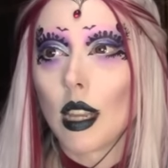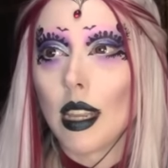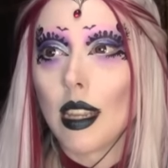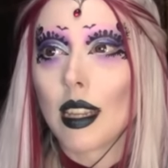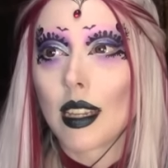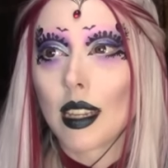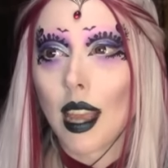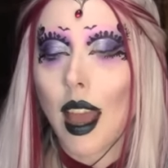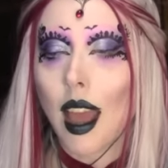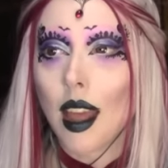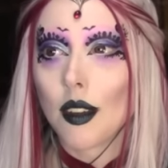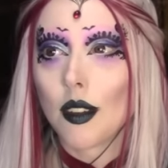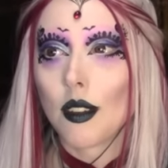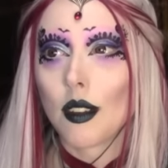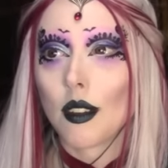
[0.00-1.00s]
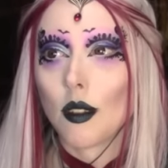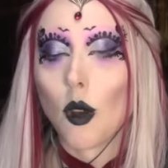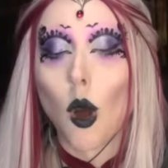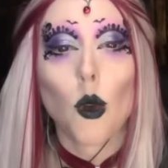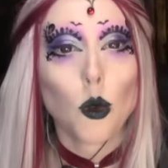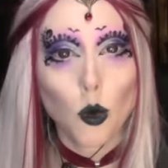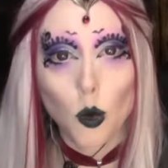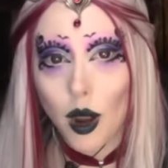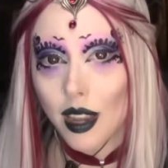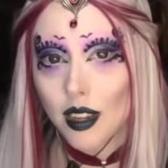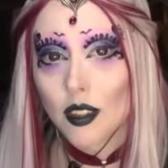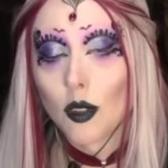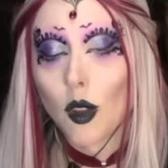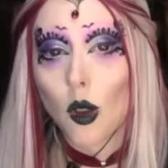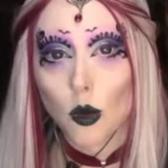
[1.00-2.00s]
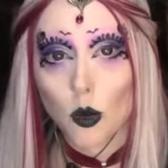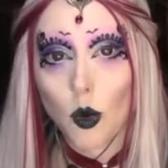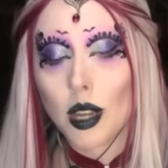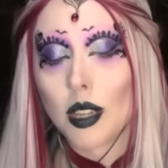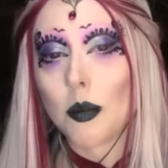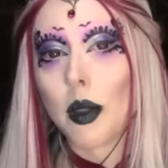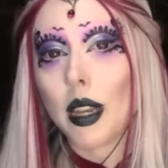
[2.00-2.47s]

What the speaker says: it can, not always,